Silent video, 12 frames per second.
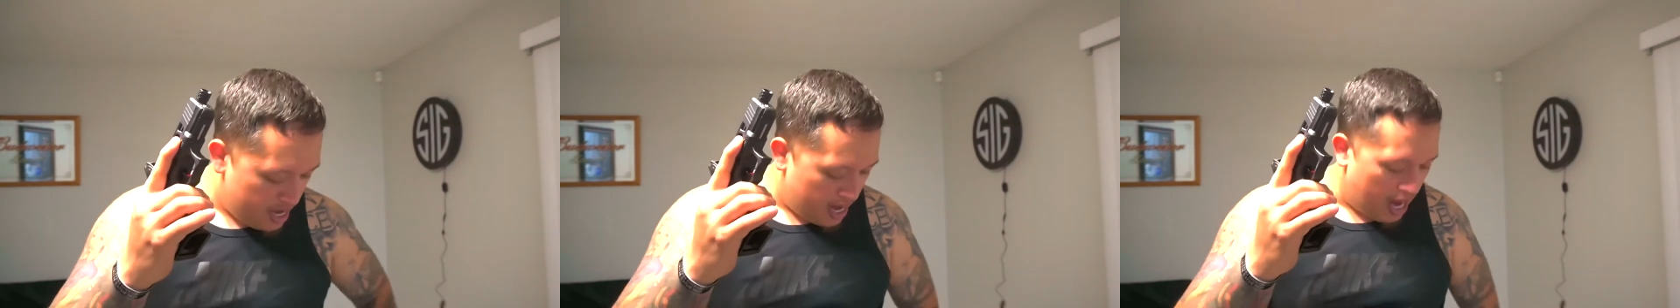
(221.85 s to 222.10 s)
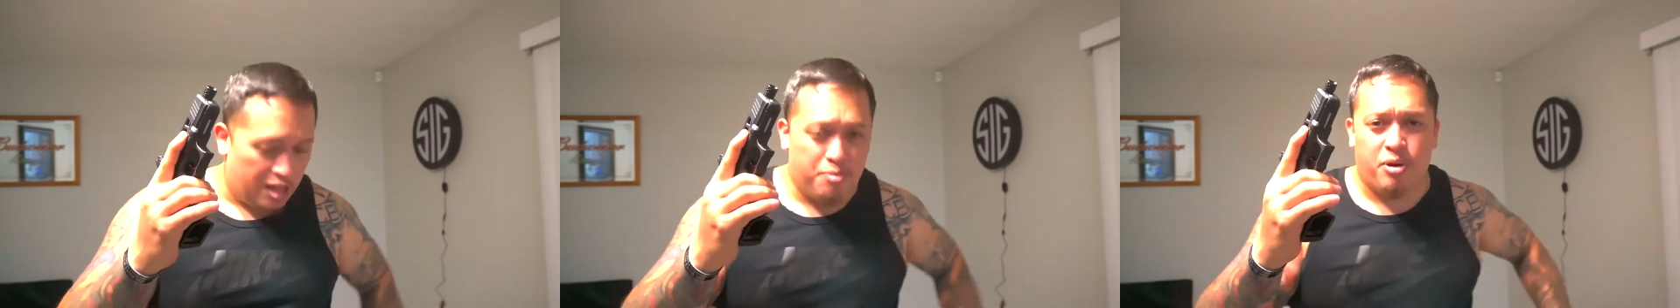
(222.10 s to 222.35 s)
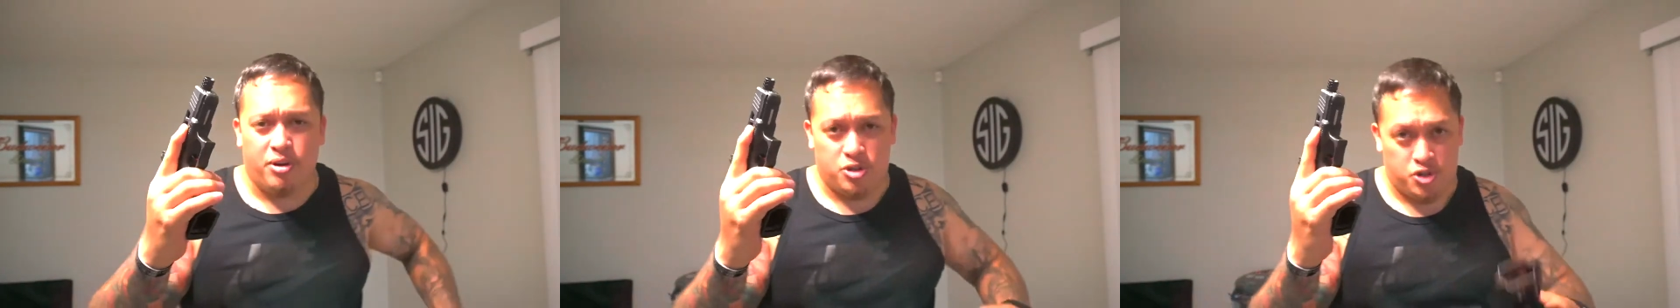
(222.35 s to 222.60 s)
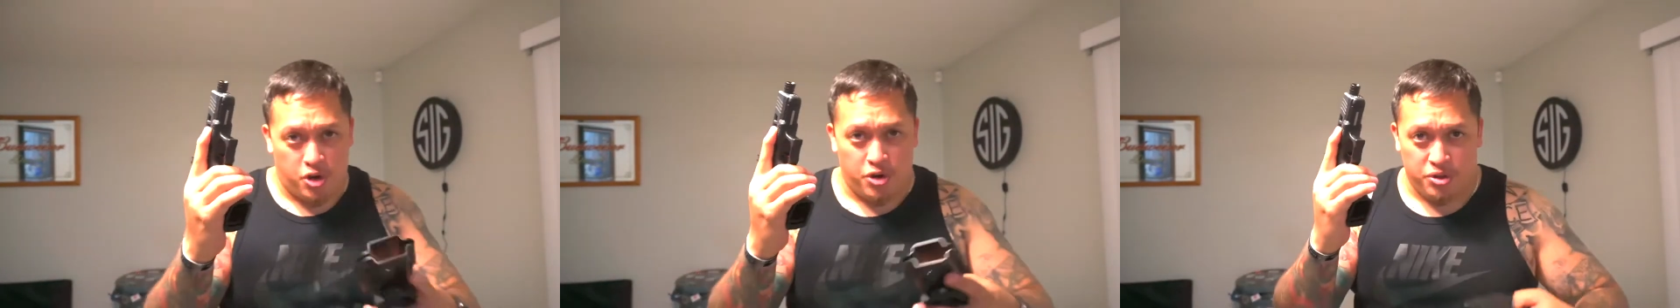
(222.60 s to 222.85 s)
Let me go ahead and
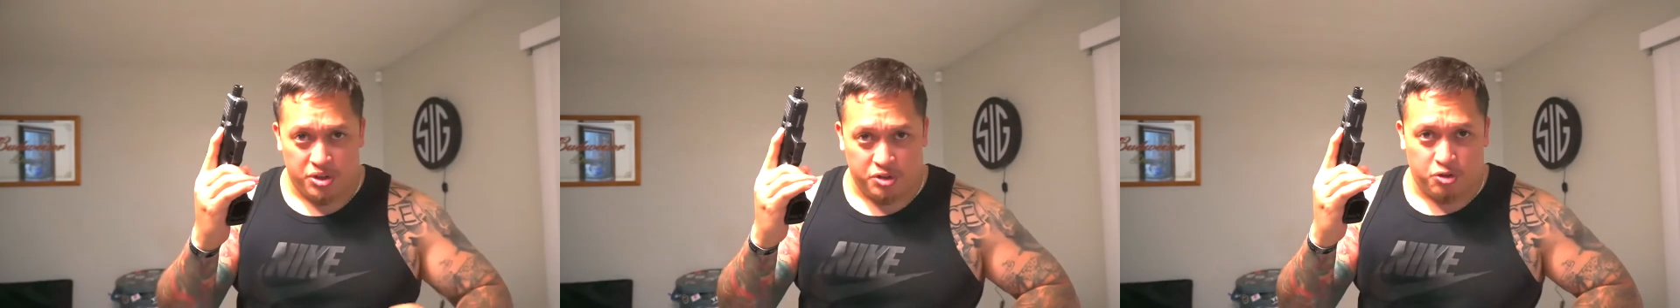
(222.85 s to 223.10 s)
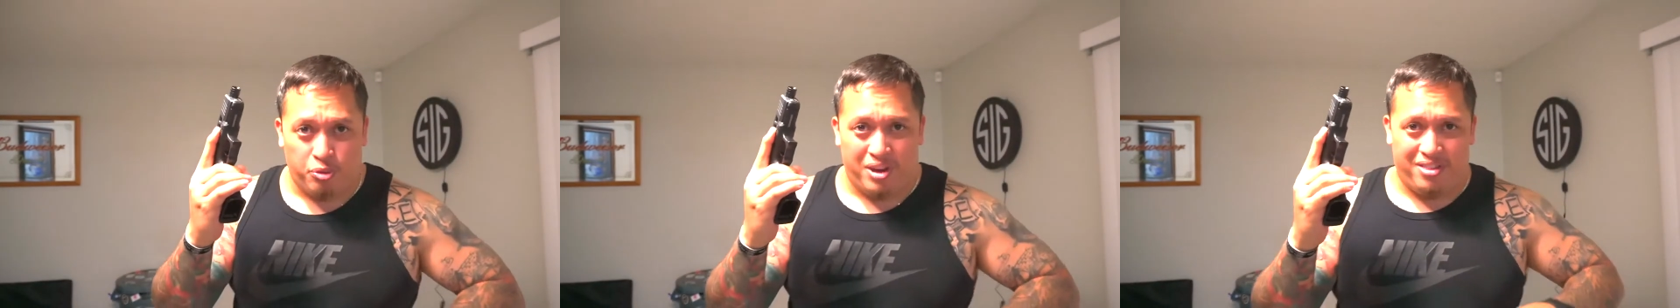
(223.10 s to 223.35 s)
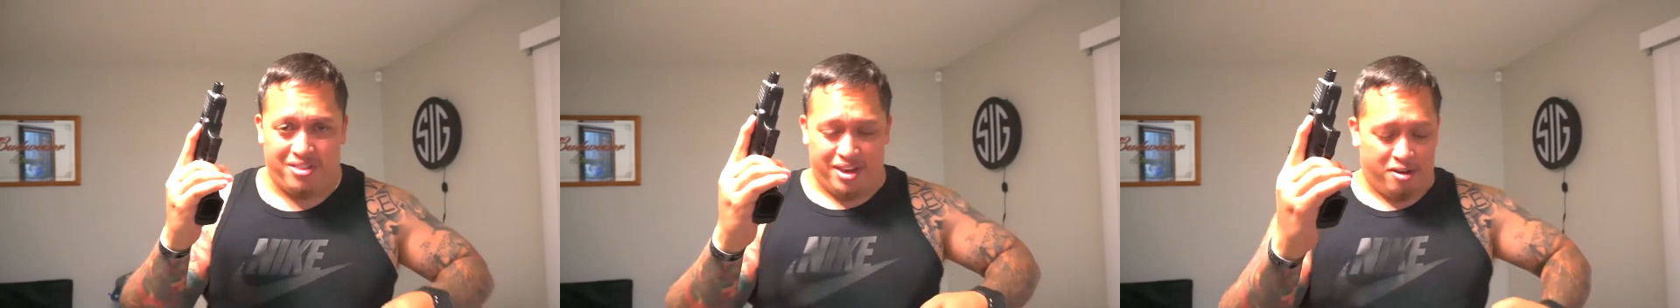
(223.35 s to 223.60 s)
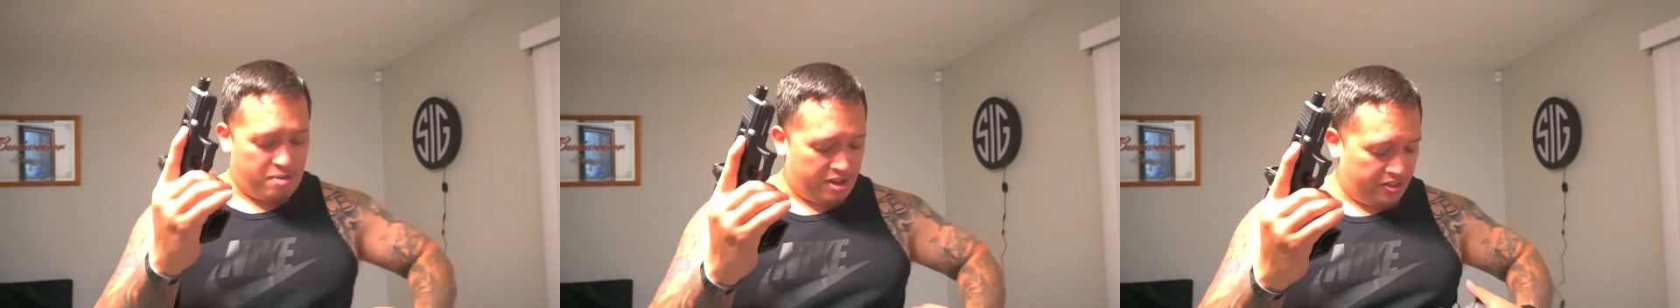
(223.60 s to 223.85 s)
show you the sweet
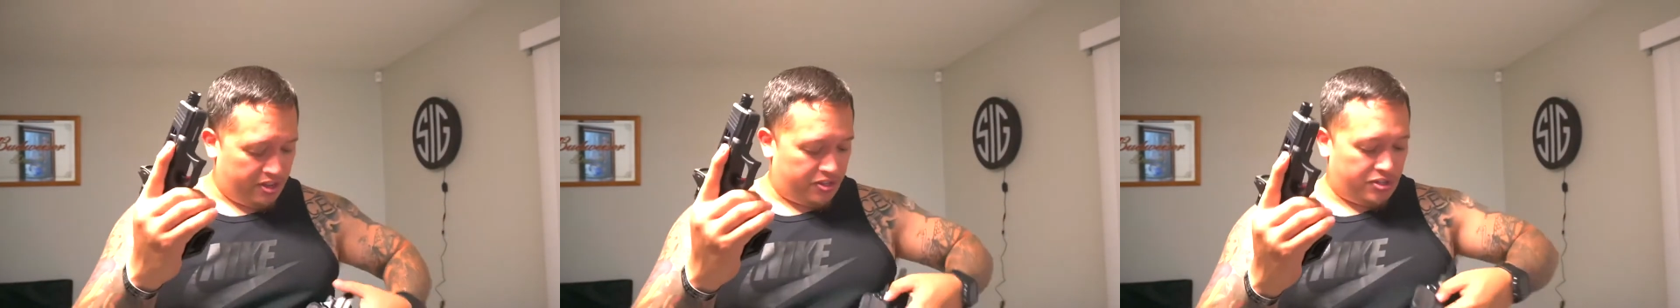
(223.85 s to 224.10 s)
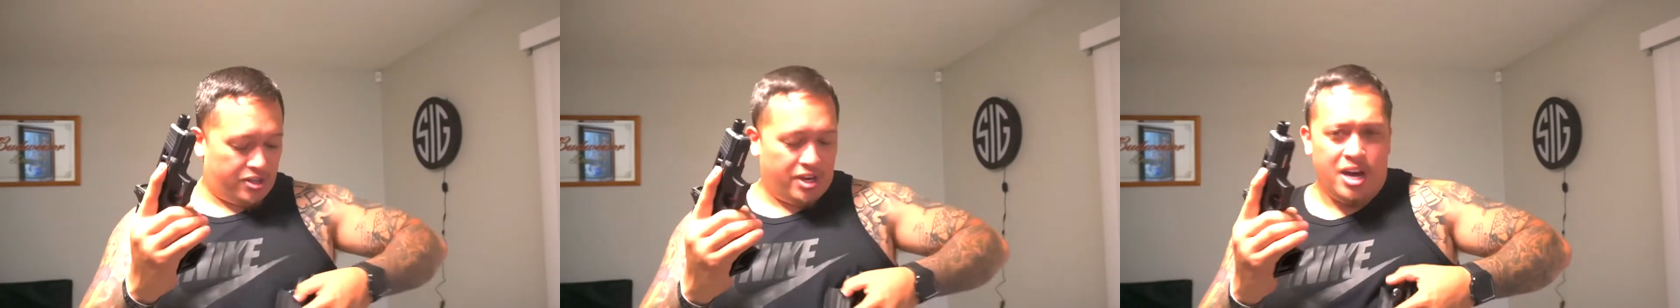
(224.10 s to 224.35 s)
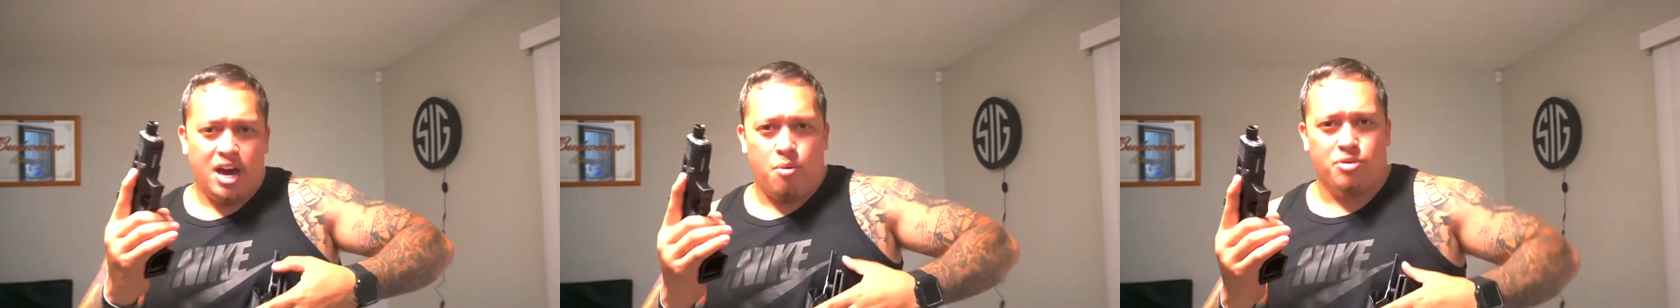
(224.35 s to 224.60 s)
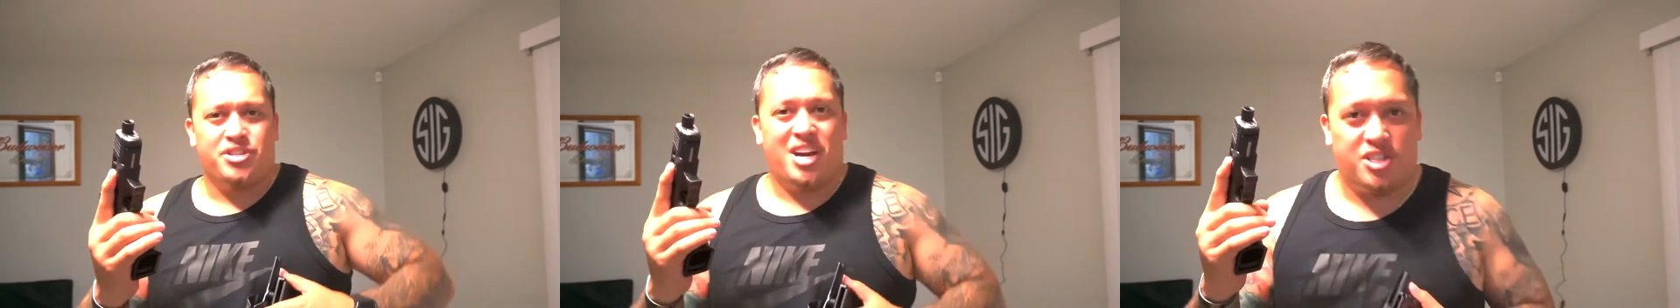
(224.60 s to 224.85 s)
thing about this. I
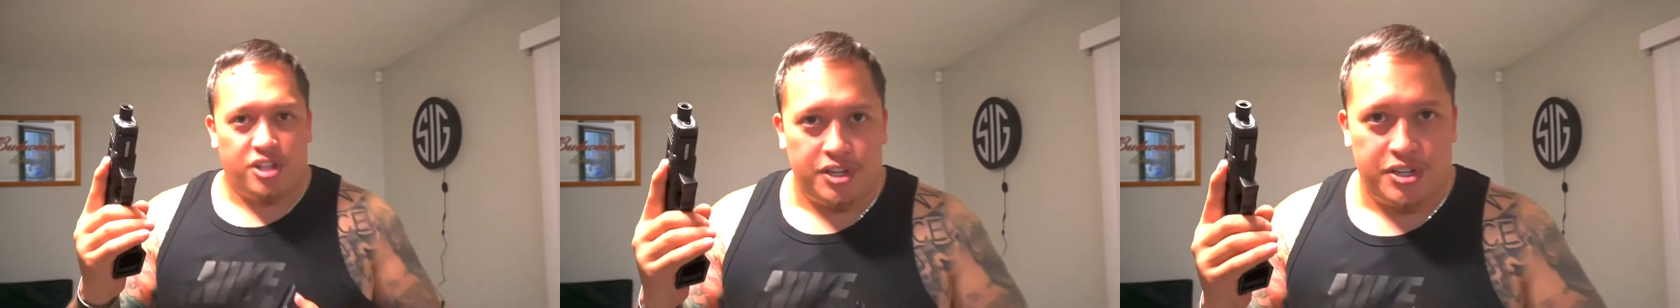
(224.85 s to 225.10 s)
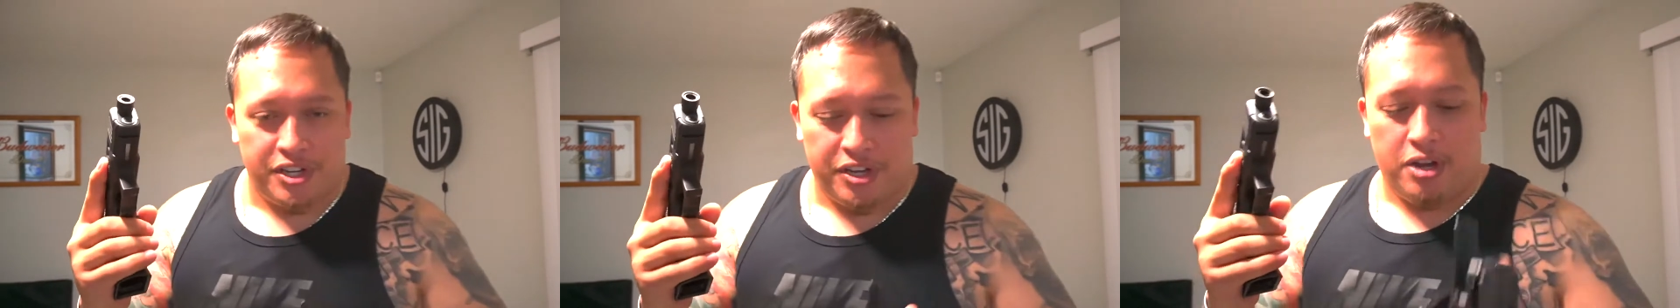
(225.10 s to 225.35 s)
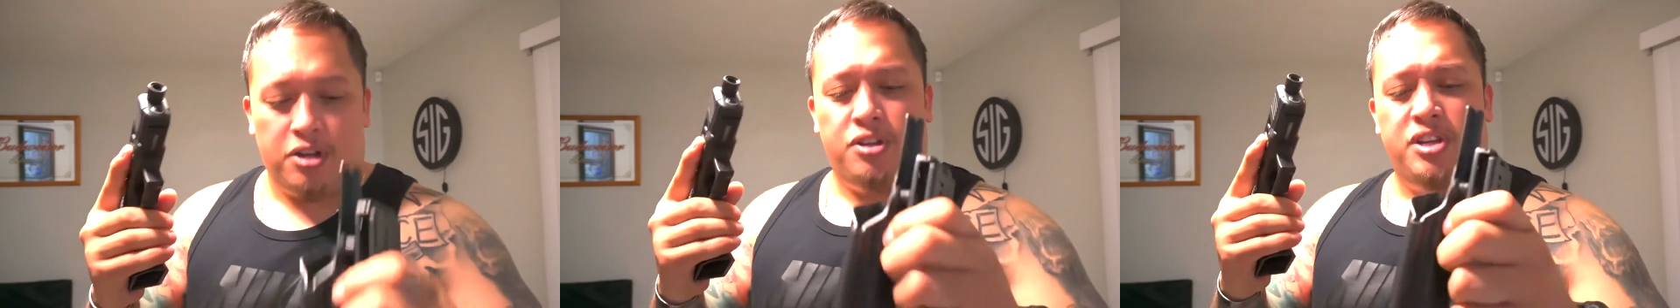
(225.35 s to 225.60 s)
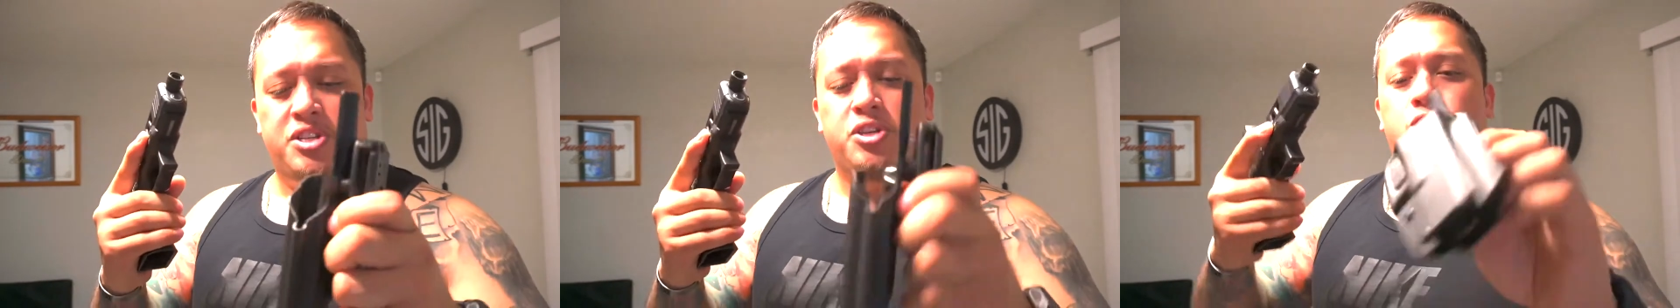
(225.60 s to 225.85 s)
want you guys to listen
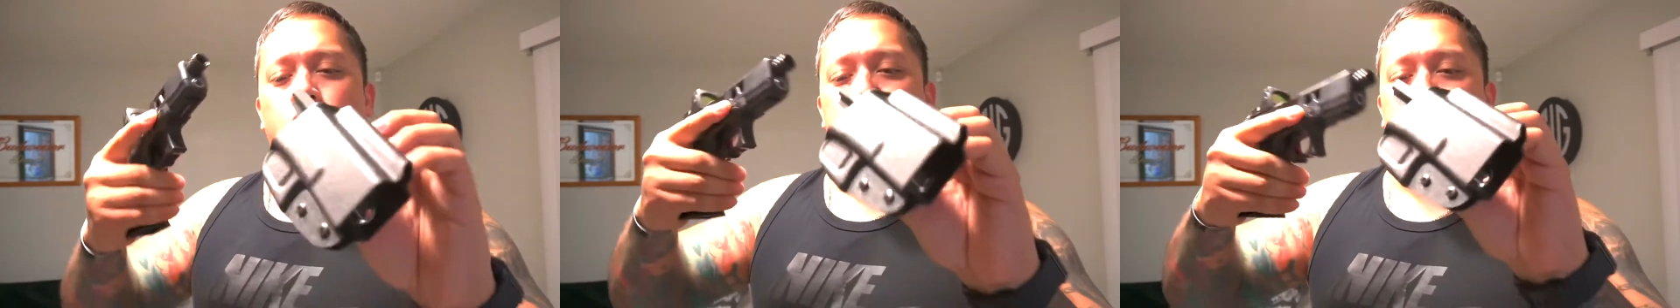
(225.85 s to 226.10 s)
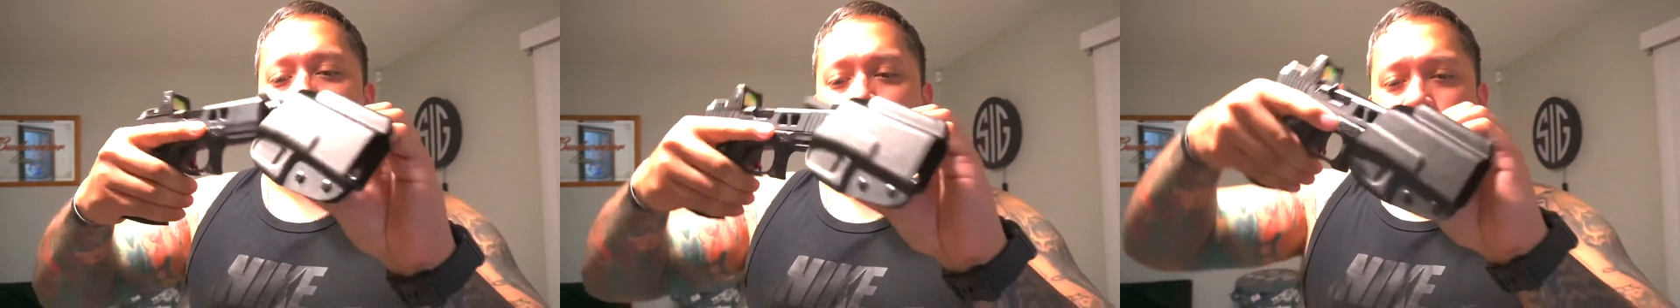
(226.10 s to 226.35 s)
closely to